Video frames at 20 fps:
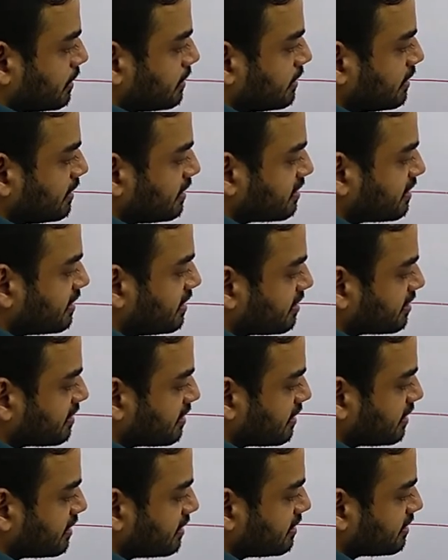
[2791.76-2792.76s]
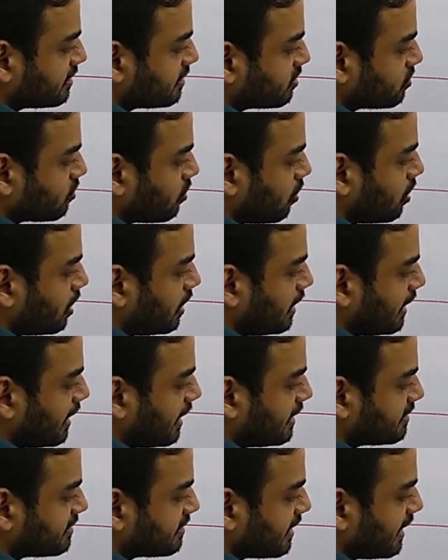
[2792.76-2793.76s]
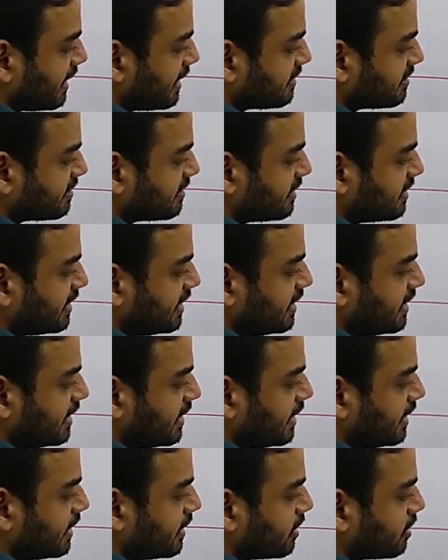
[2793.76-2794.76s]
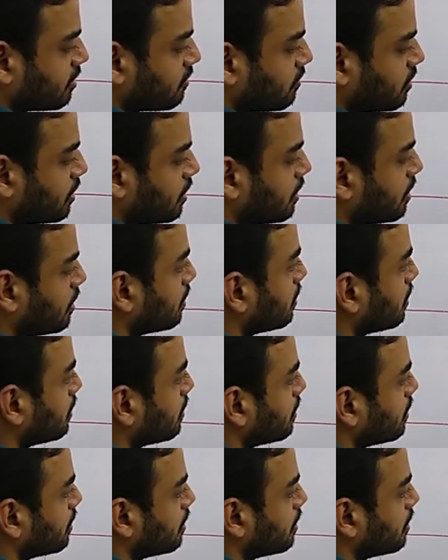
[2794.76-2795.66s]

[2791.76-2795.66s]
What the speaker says: This distance is called as ST interval.